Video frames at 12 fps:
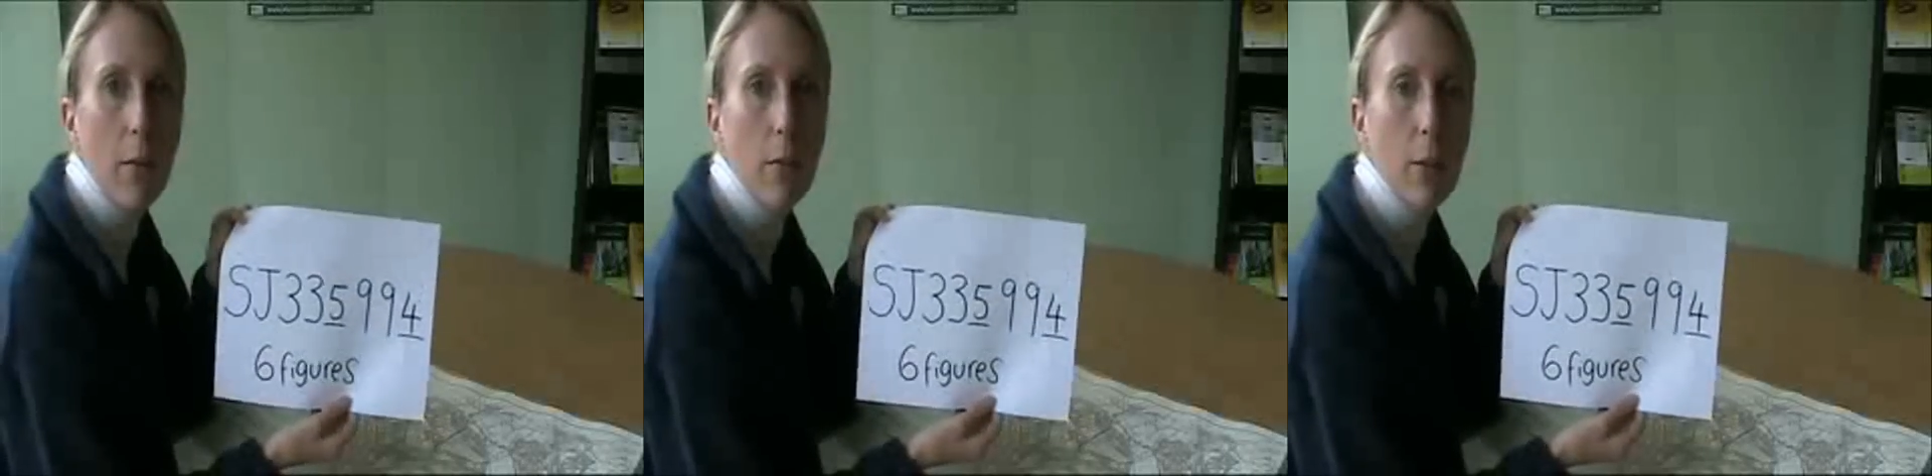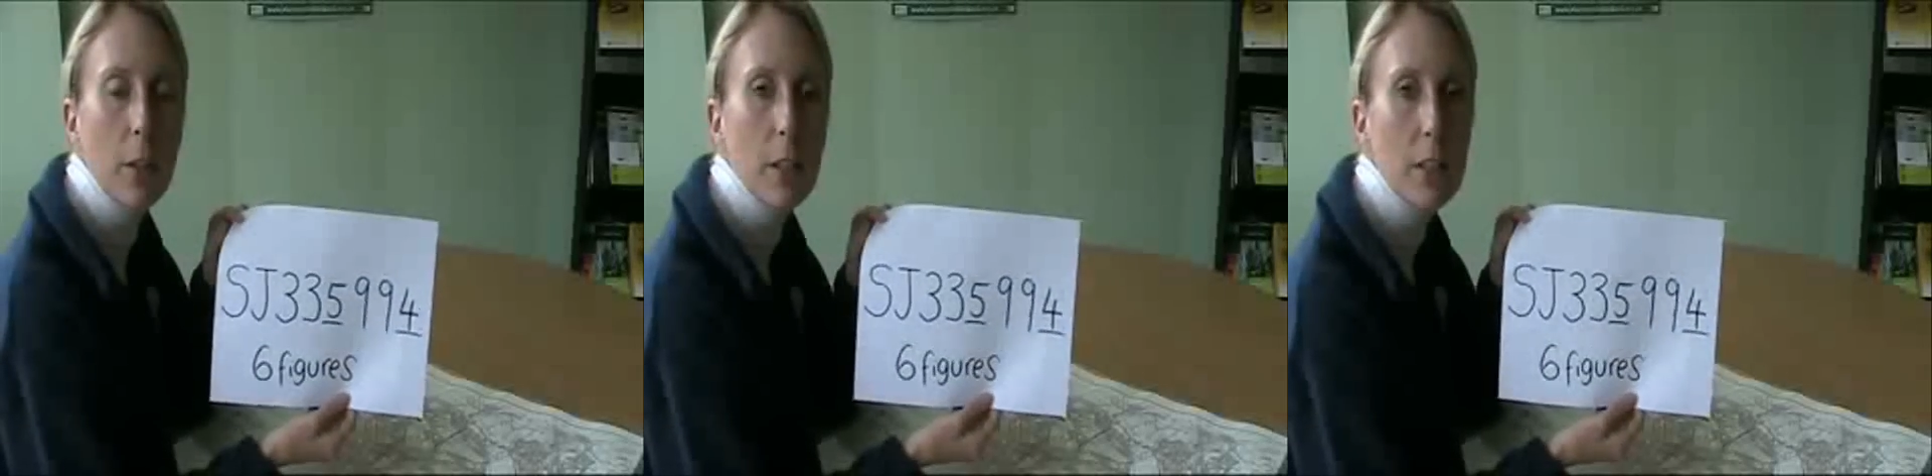
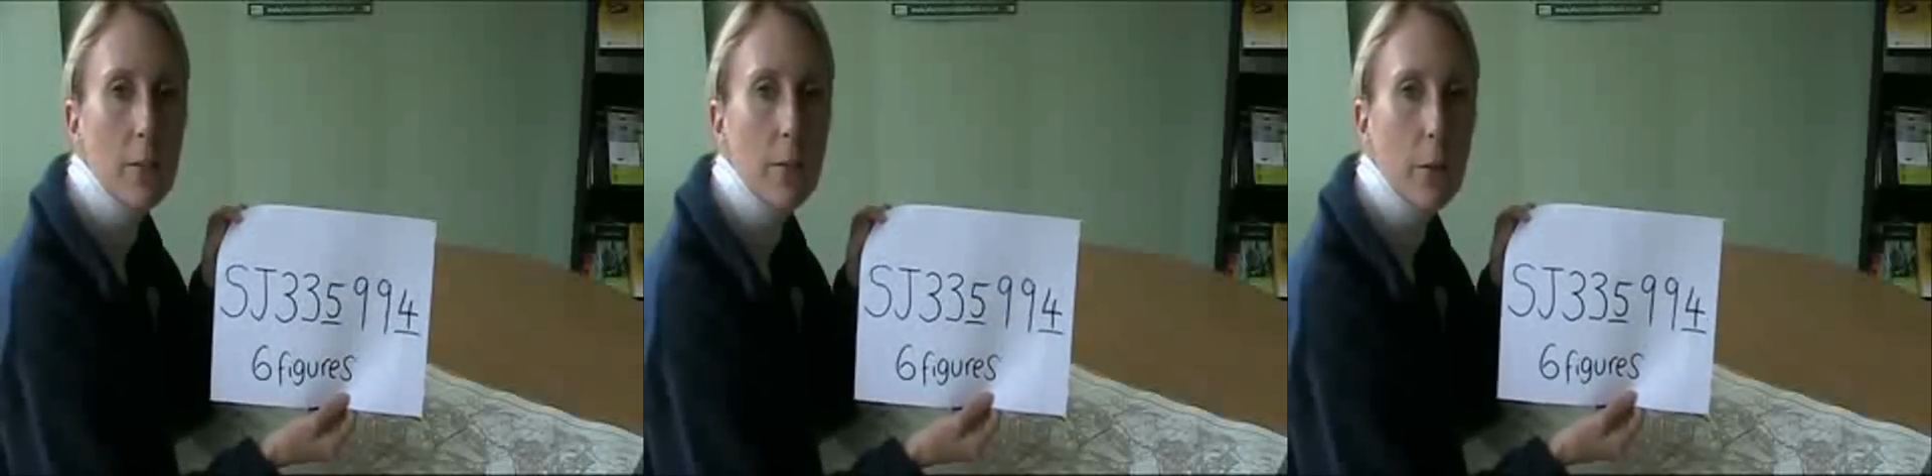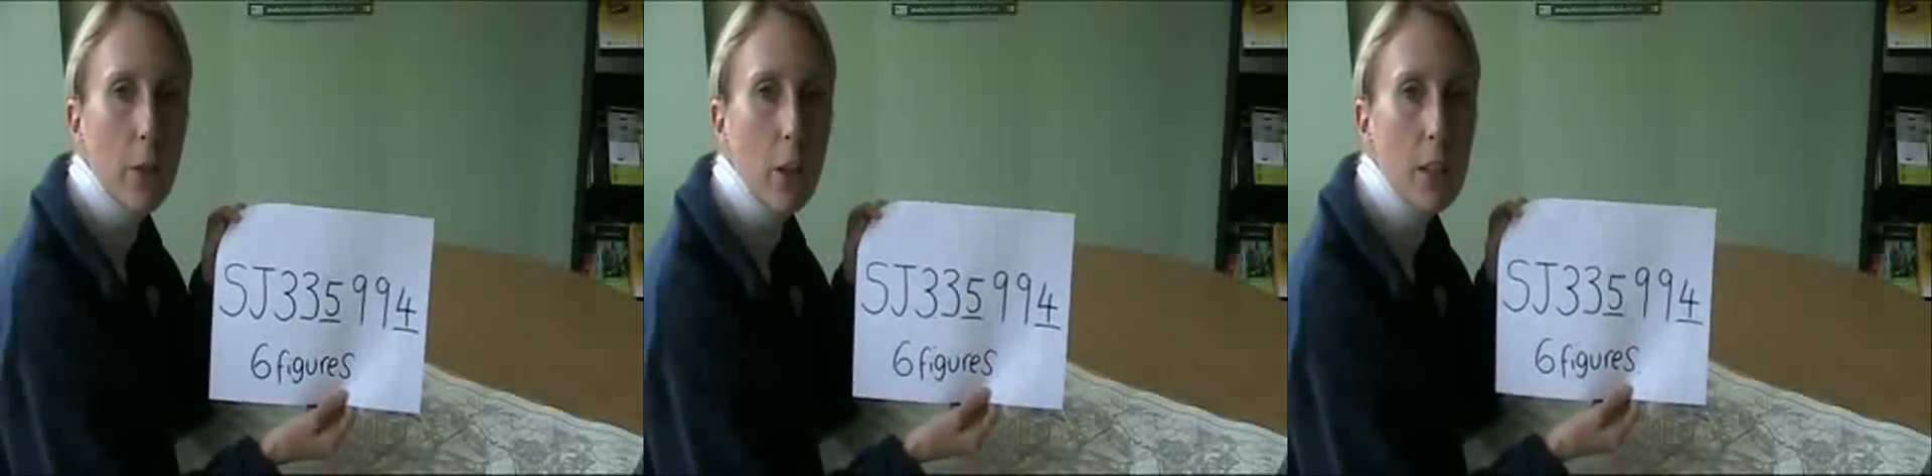
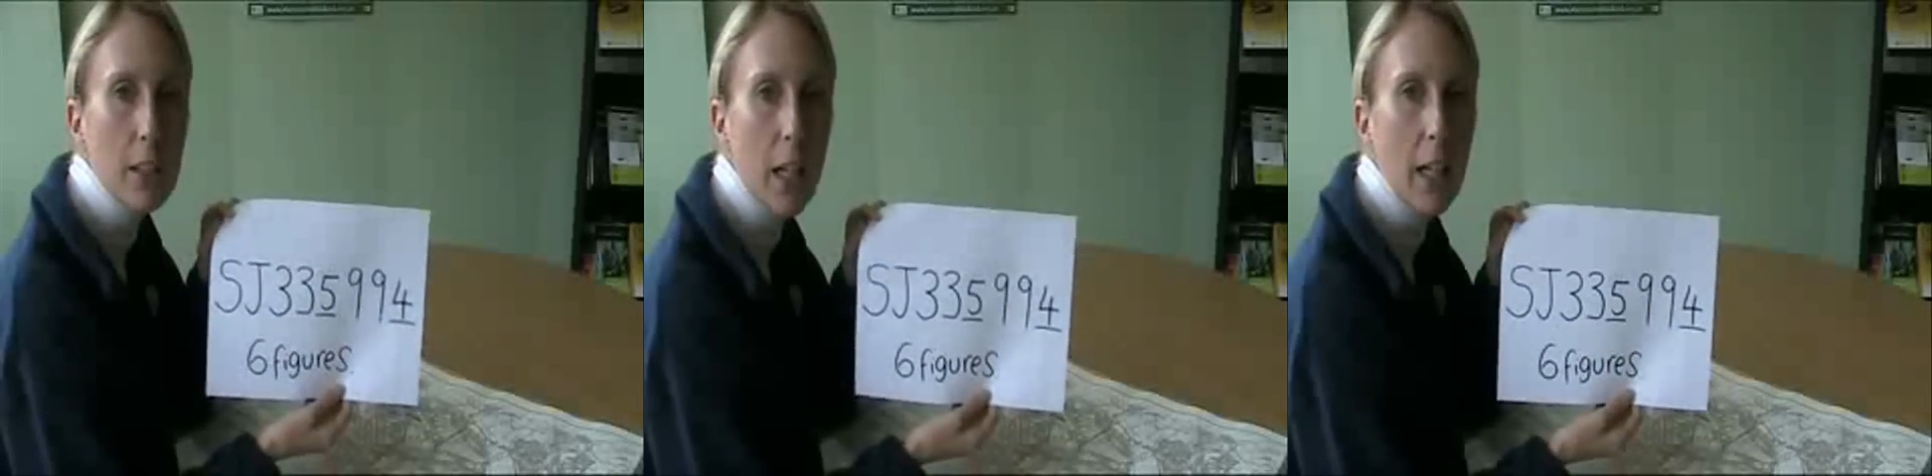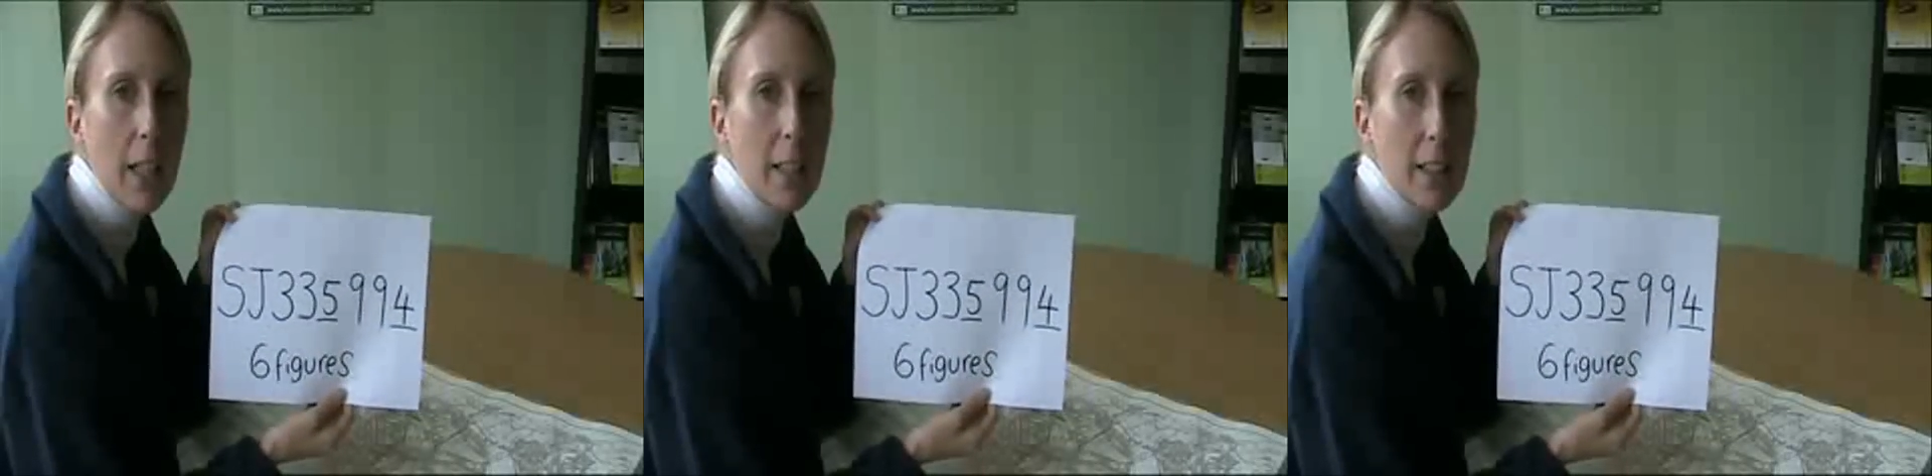reference for our
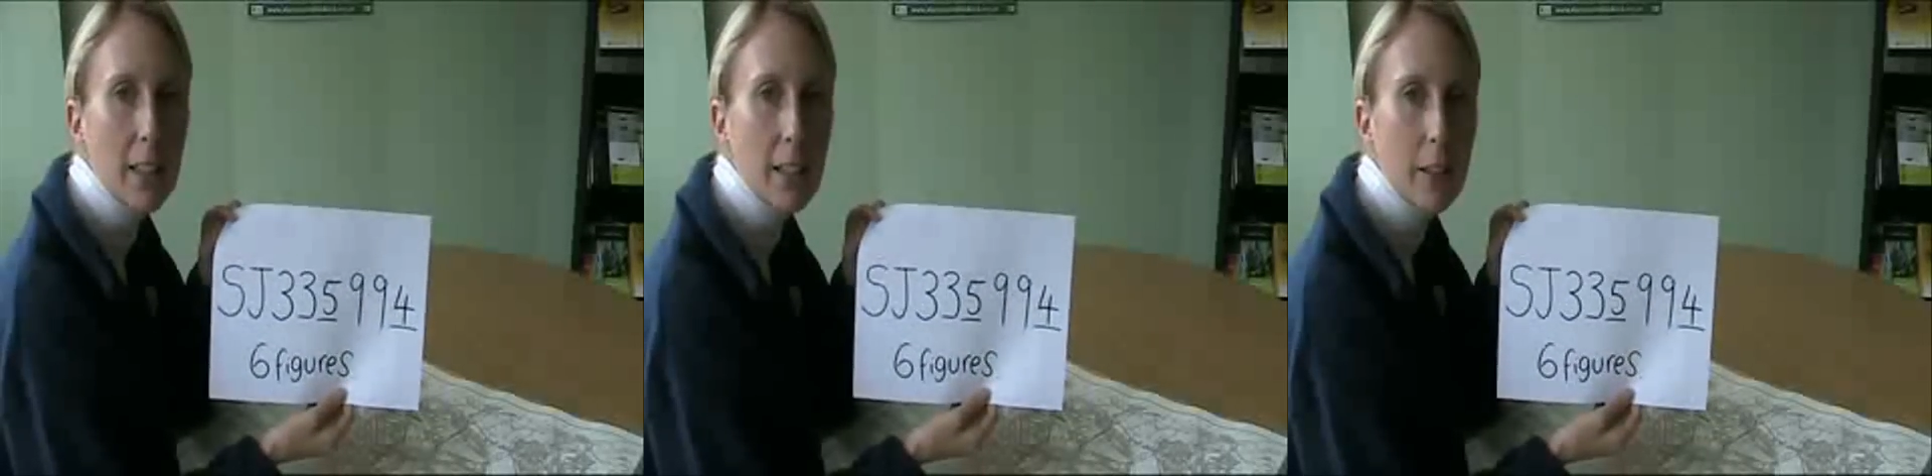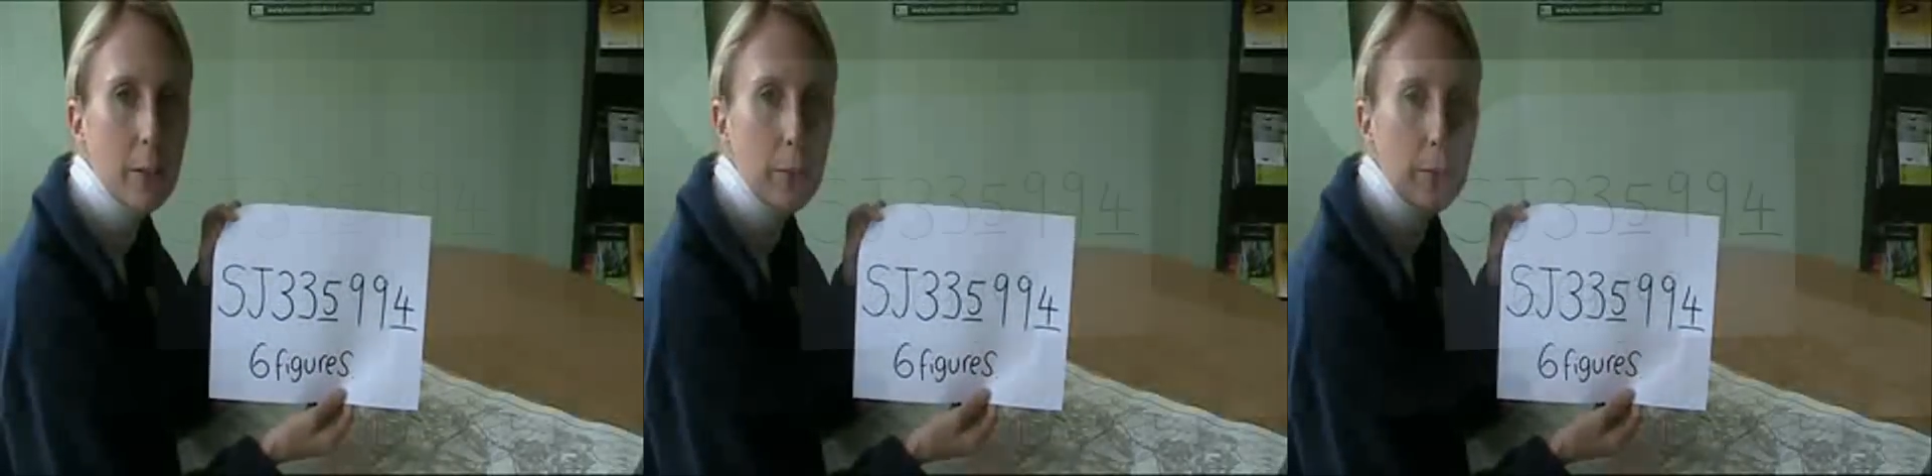site.